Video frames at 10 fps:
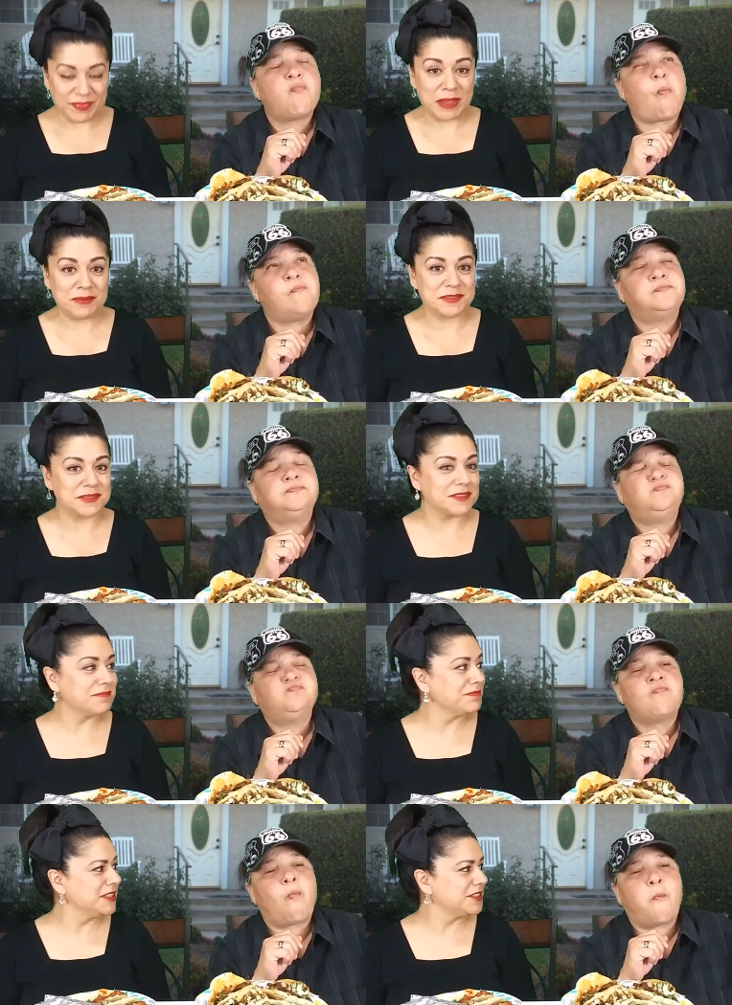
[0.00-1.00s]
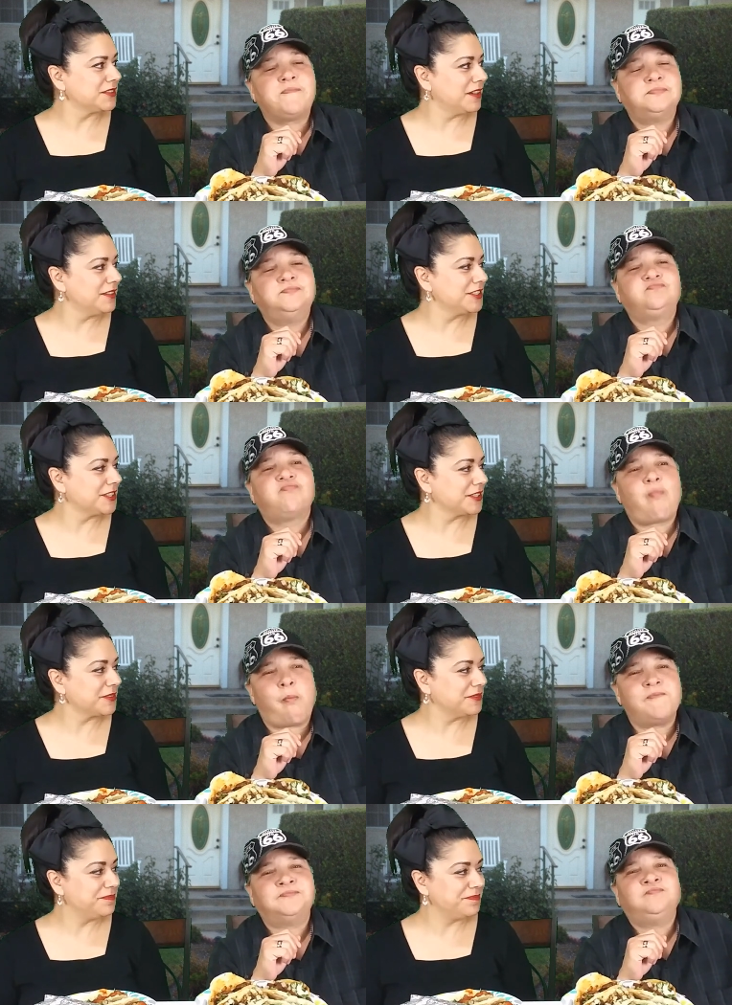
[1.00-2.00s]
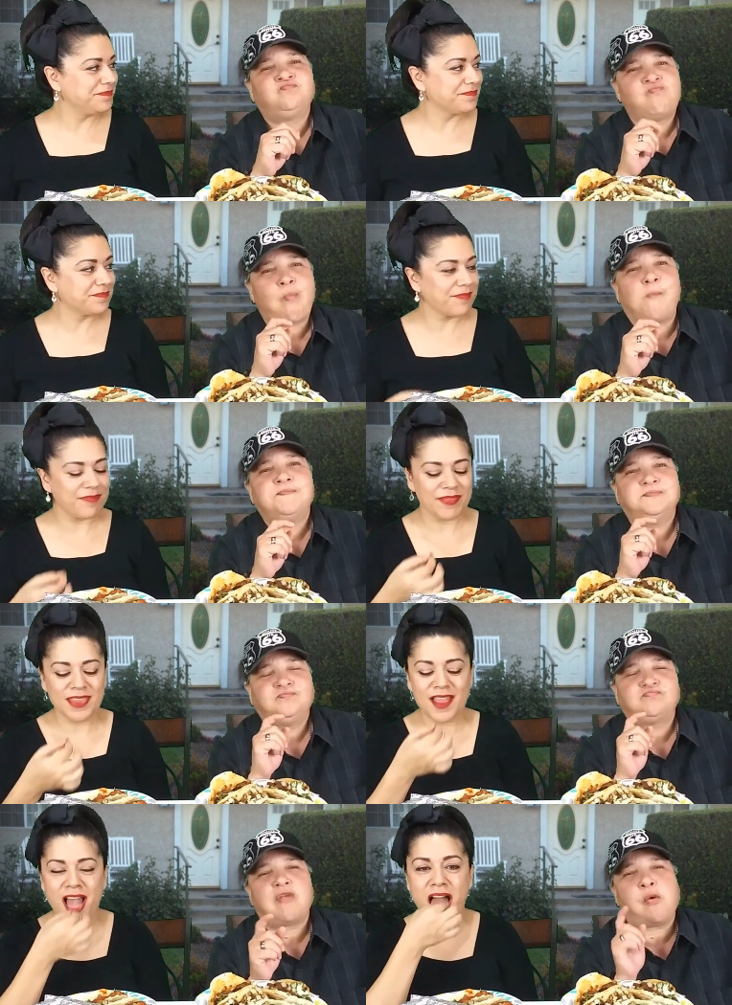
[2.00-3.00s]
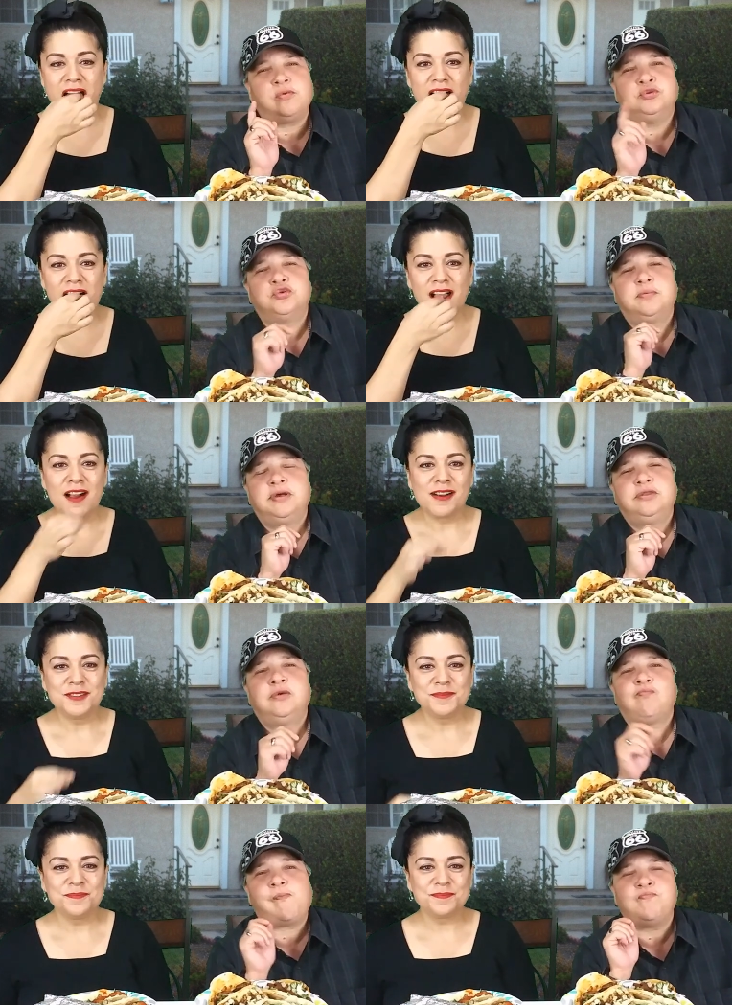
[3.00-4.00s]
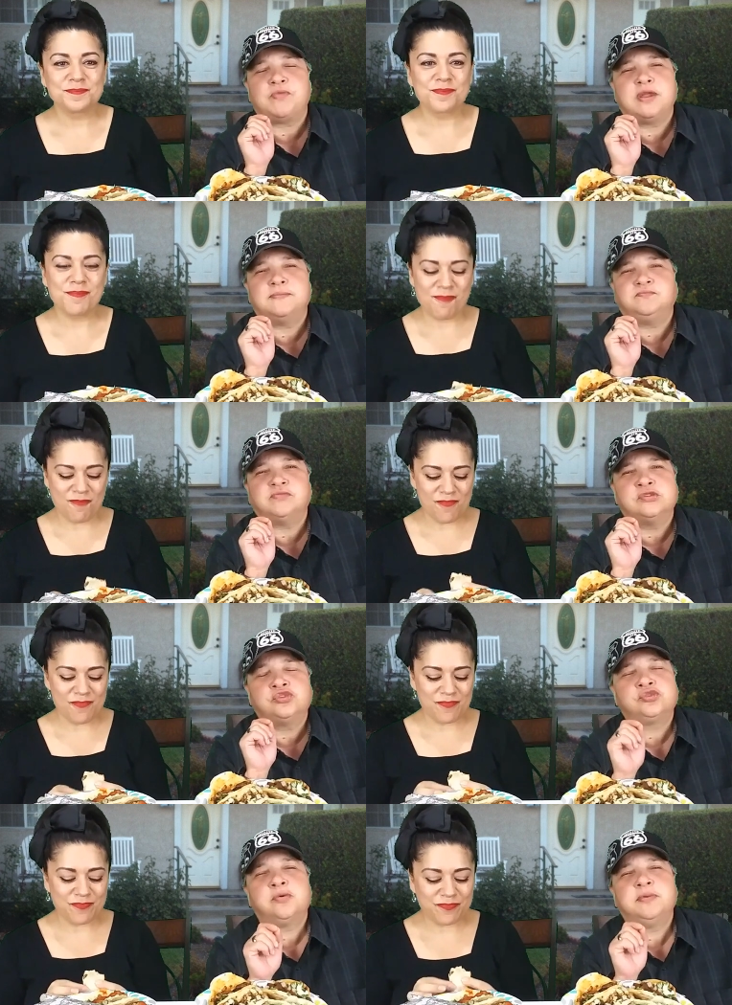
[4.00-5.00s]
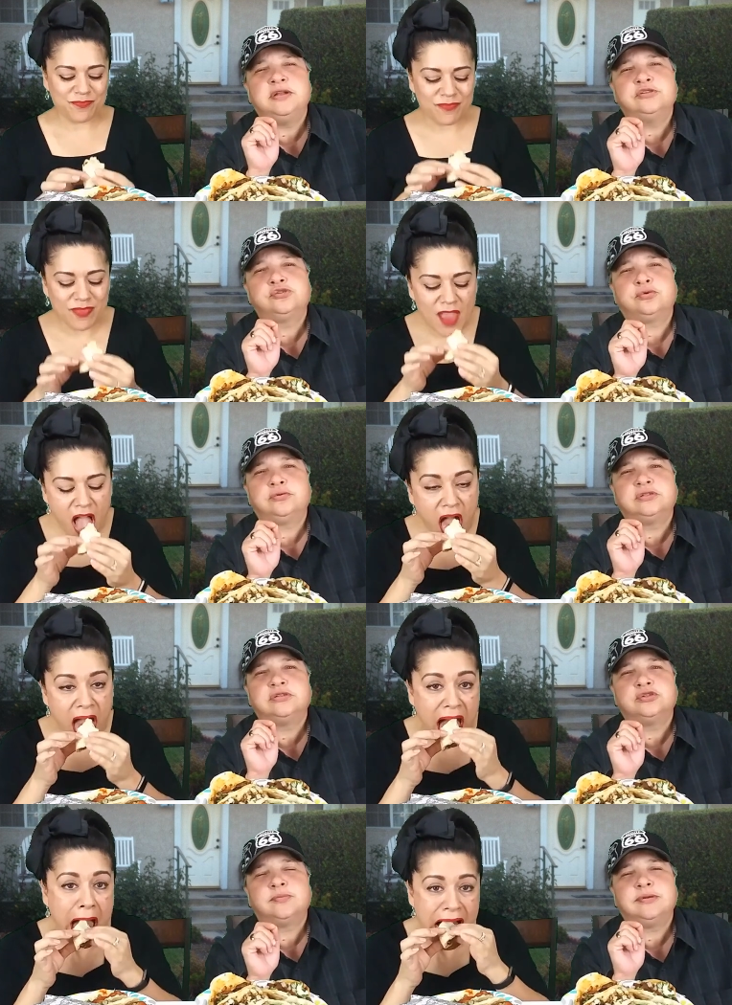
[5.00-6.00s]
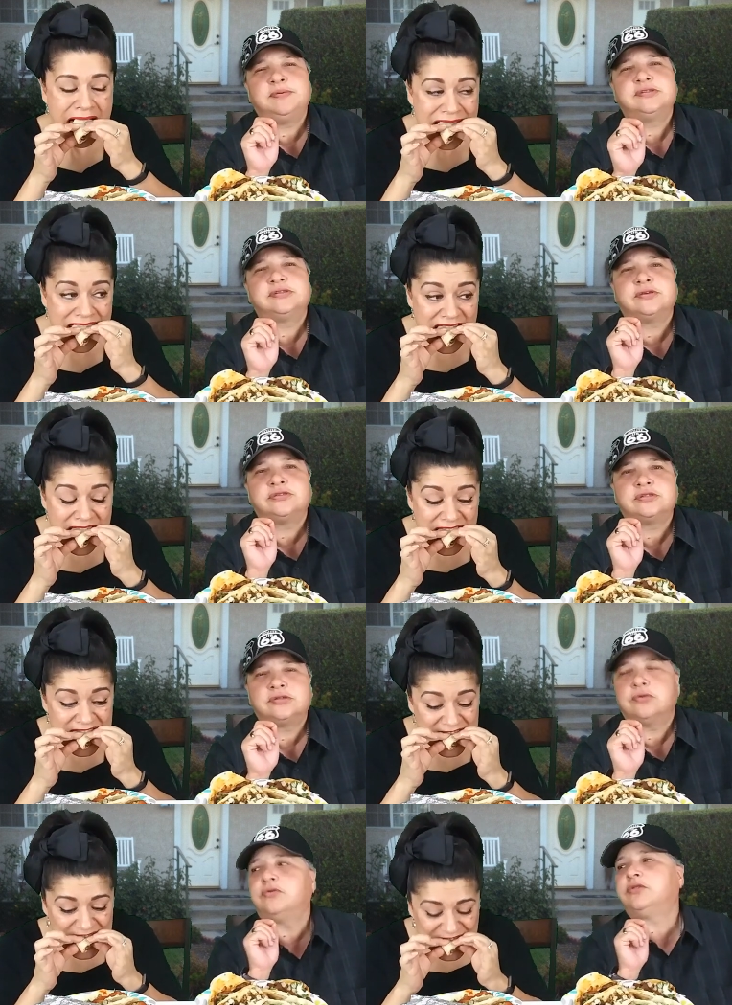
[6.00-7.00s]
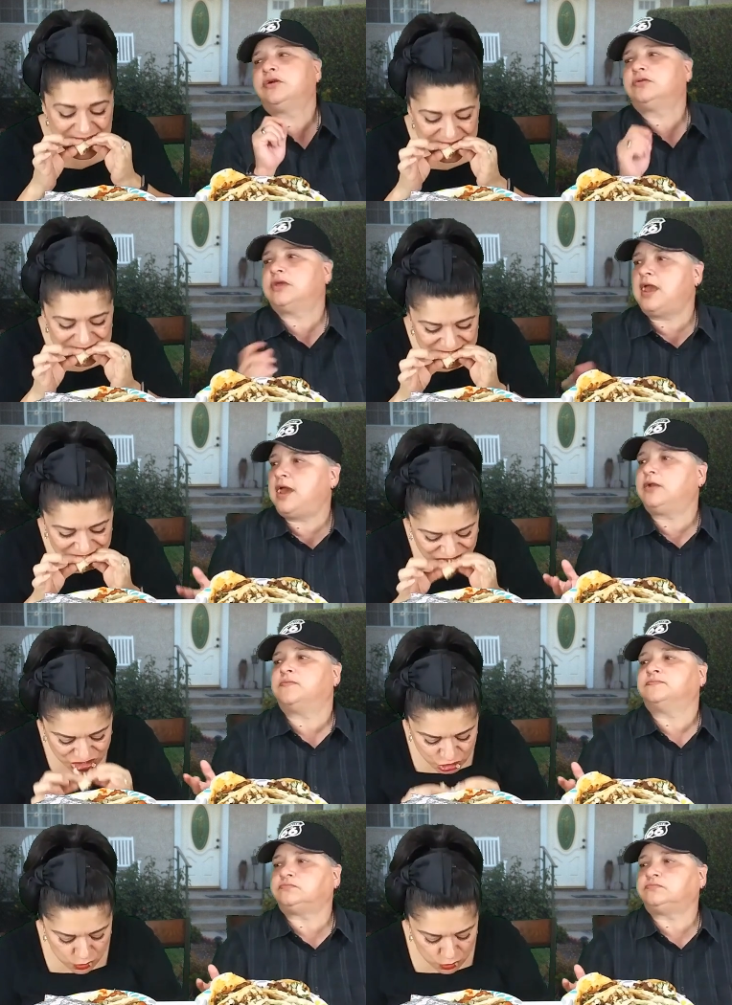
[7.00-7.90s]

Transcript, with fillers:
Speaker 1: That was nostalgic.
Speaker 2: I would go by there. And so many stores and so many places are still there. They had.